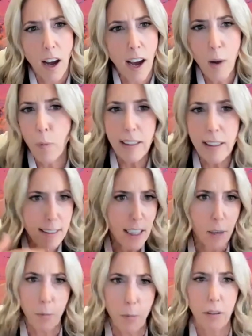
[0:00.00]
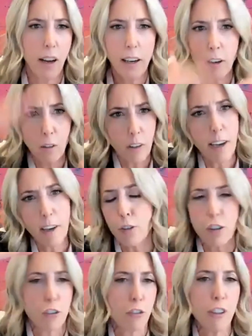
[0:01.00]
I went deep. I
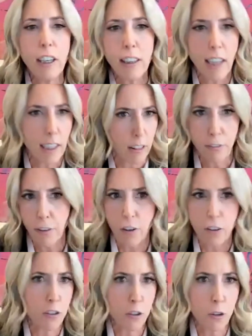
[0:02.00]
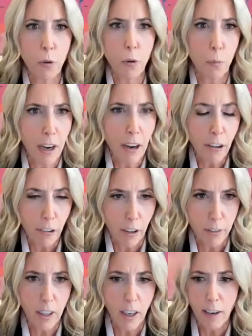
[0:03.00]
don't just read like the first 2
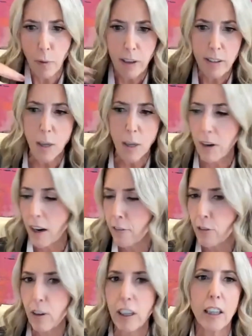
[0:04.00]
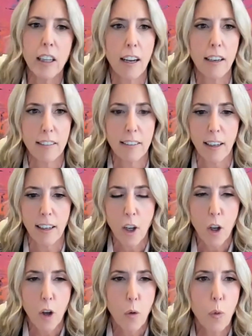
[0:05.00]
paragraphs. I went deep, and I realized that
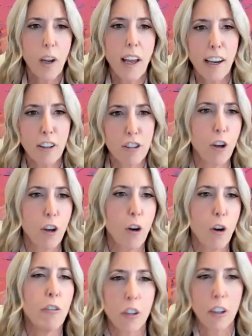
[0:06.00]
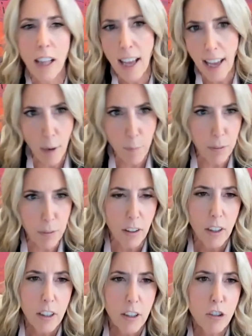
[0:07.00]
we actually overlapped.
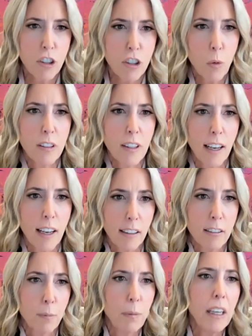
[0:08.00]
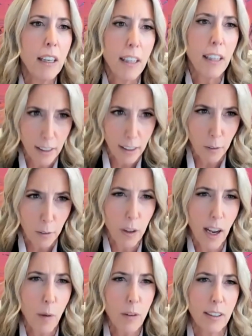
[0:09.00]
She was at Expedia when
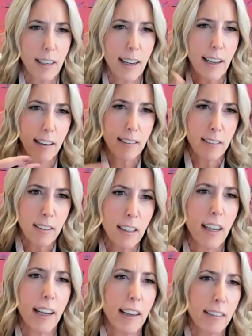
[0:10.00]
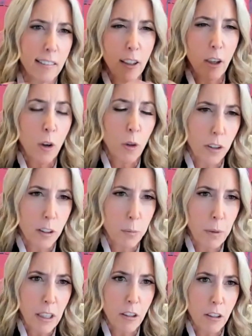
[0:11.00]
I was at IAC, and IAC owned
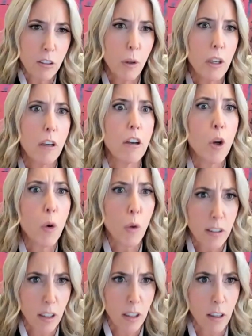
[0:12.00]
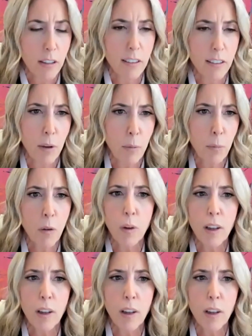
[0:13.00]
Expedia. So we knew a ton of the same people.